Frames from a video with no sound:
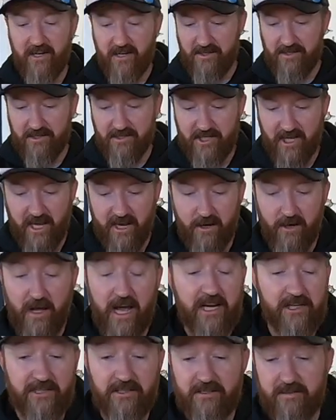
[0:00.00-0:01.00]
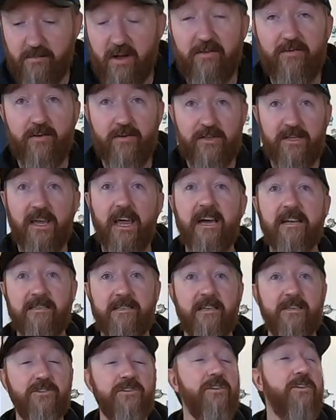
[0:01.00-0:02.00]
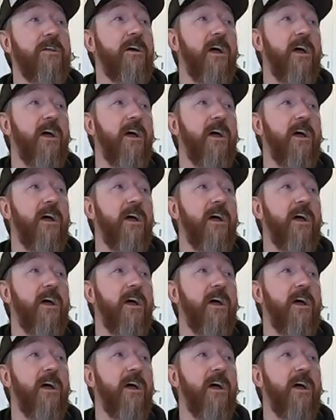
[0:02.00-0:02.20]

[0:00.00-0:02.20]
on the channel. Actually, this is my first gas engine